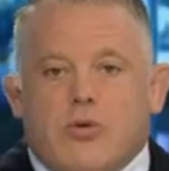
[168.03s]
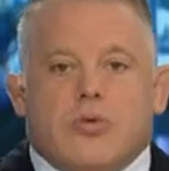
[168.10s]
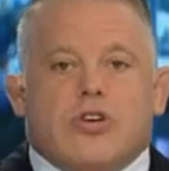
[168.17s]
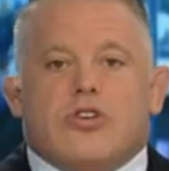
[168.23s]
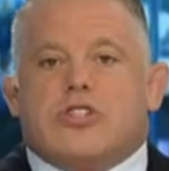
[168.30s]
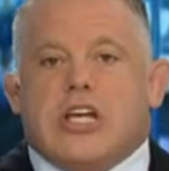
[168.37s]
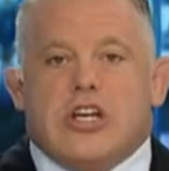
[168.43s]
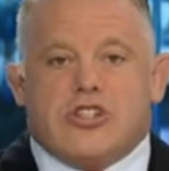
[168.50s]
that
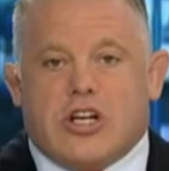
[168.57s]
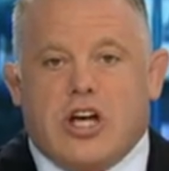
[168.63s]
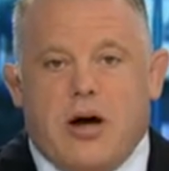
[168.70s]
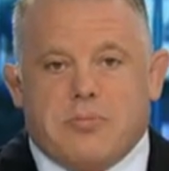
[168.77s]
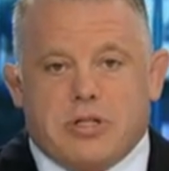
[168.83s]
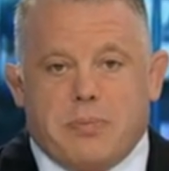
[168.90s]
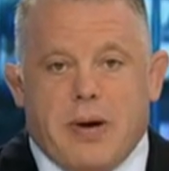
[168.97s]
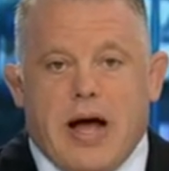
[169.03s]
realization
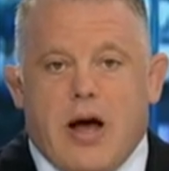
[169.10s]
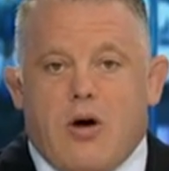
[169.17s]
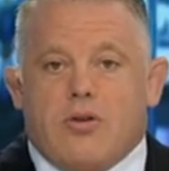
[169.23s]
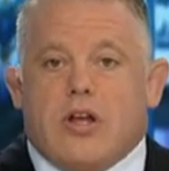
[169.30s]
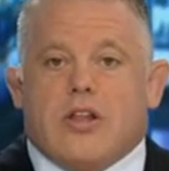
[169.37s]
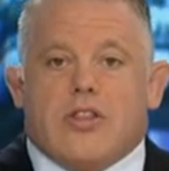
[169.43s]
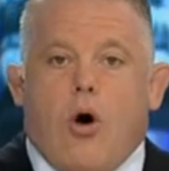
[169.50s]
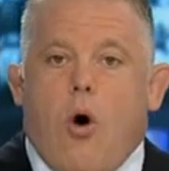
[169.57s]
comes
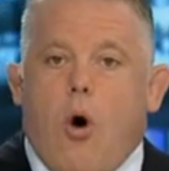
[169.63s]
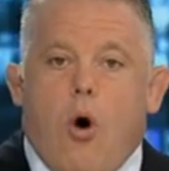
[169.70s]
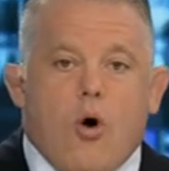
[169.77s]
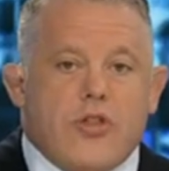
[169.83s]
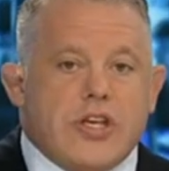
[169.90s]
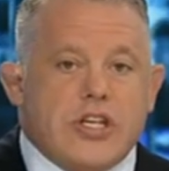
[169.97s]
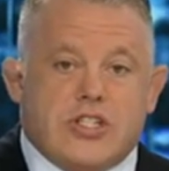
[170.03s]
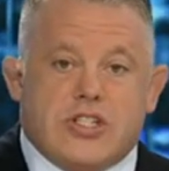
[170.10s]
about,
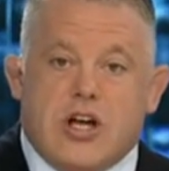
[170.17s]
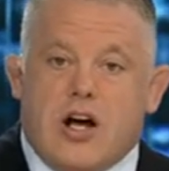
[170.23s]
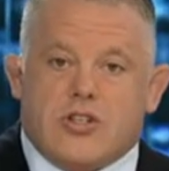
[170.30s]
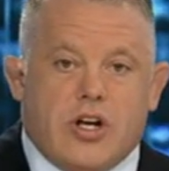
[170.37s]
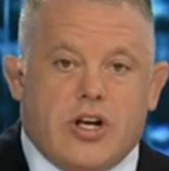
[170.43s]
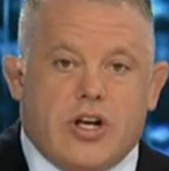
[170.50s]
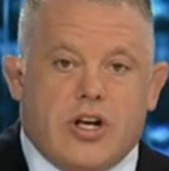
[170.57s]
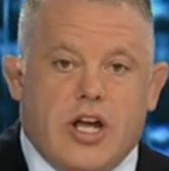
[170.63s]
all these
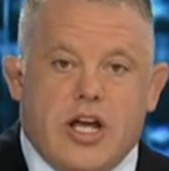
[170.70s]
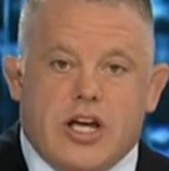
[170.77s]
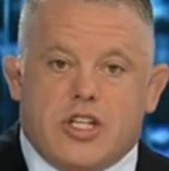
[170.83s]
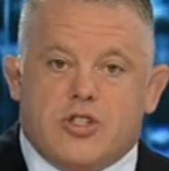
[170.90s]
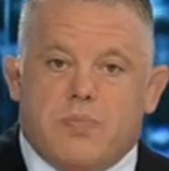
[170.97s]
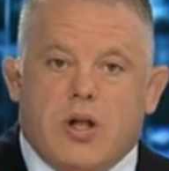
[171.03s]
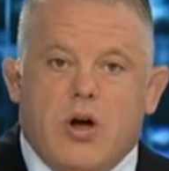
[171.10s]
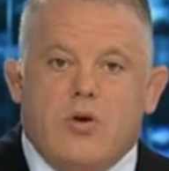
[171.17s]
stocks are going to
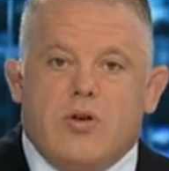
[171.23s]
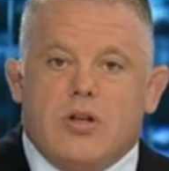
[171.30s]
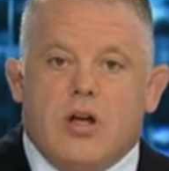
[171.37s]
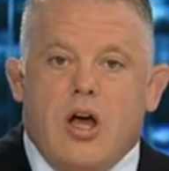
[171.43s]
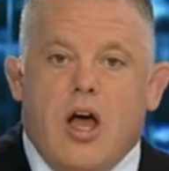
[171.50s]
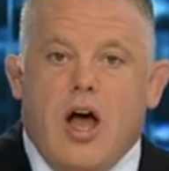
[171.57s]
explode,